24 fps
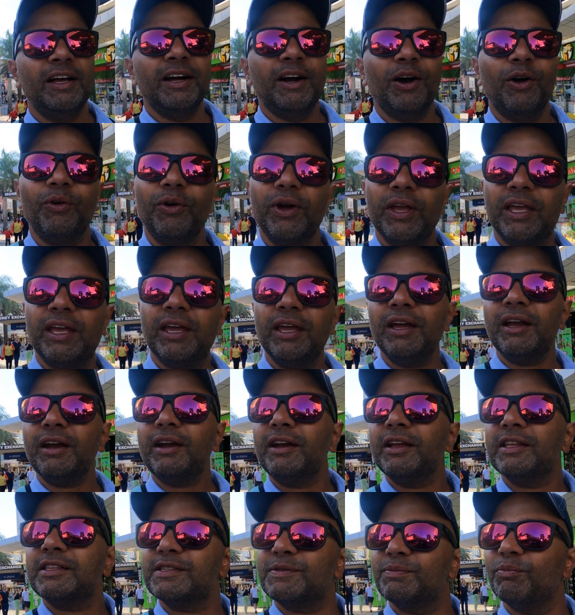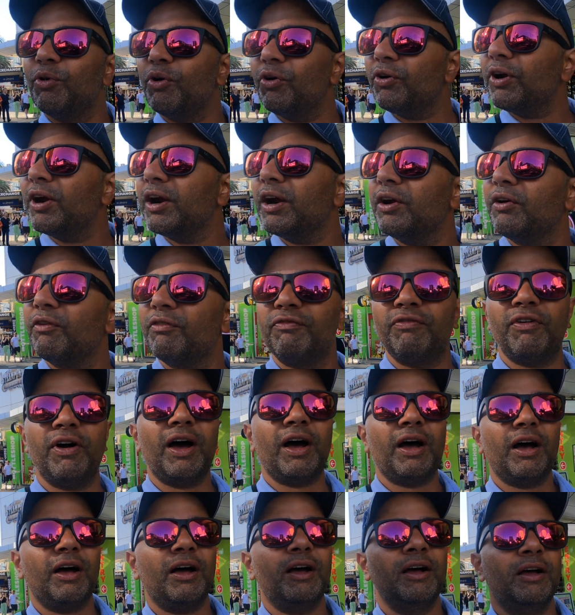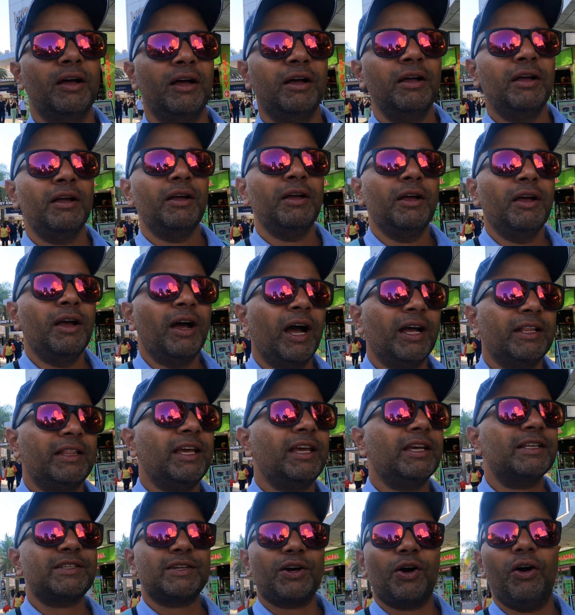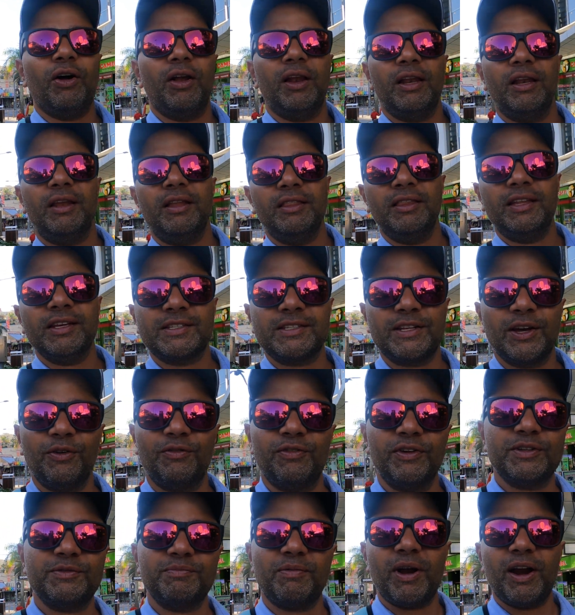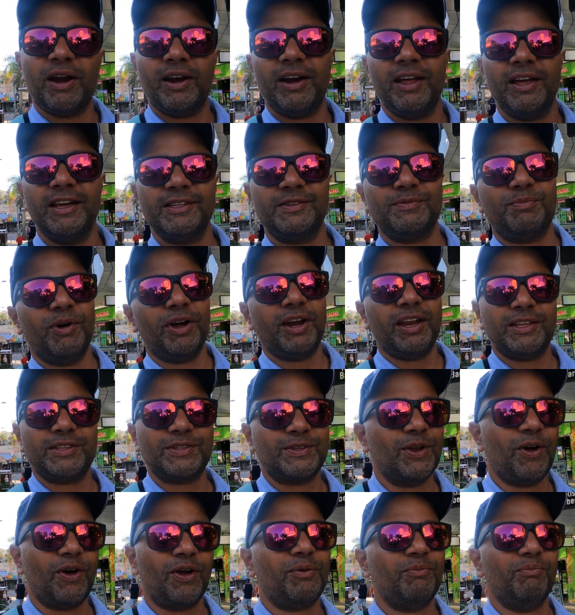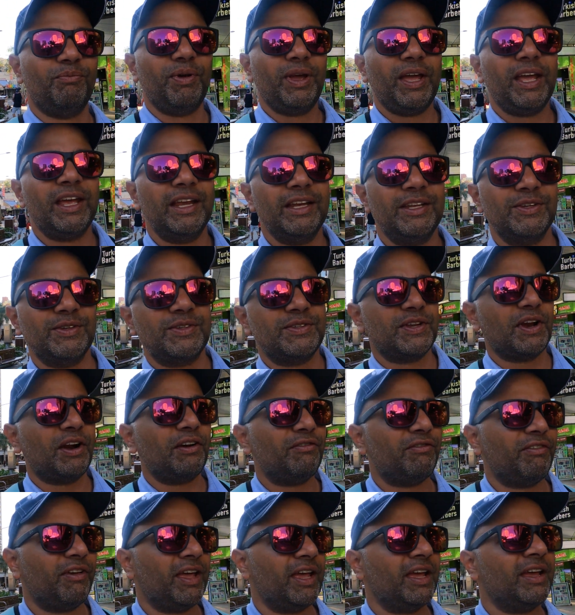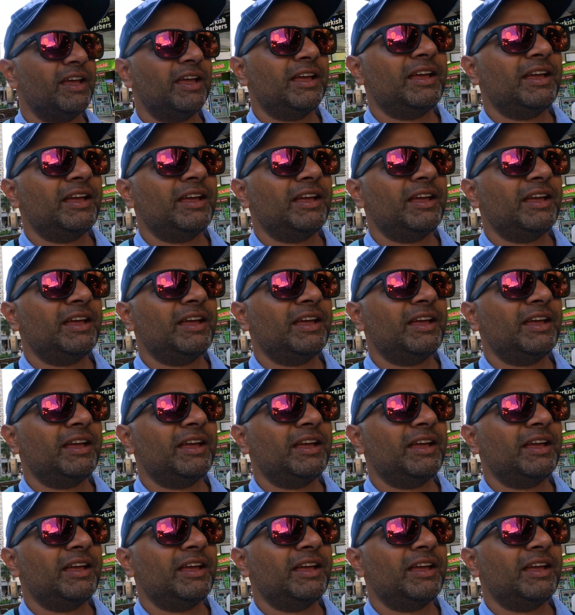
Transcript: Over here it's more of I think it's called the Surfers Paradise, but it's not big into surfing.